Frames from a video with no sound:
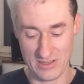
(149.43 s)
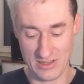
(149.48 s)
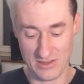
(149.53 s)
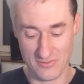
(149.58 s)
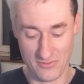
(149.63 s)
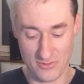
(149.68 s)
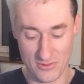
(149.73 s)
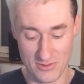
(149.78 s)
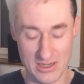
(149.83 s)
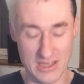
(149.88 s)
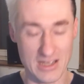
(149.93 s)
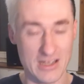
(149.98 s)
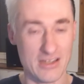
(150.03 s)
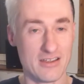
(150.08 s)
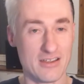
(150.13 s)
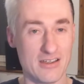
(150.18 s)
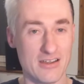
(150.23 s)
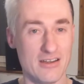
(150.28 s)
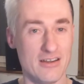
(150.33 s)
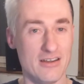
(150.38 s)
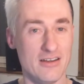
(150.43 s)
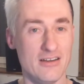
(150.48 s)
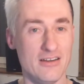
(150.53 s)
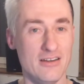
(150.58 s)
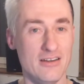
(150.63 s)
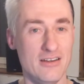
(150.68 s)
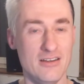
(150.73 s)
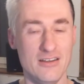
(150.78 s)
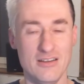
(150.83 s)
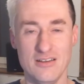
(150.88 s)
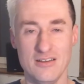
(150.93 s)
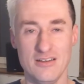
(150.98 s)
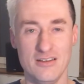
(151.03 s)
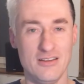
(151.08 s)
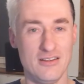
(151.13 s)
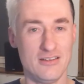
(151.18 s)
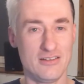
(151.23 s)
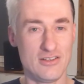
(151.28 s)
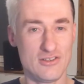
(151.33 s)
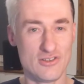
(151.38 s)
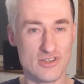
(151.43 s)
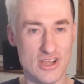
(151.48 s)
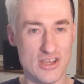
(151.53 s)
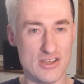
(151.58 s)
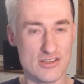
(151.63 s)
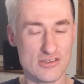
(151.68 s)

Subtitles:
If you like DJ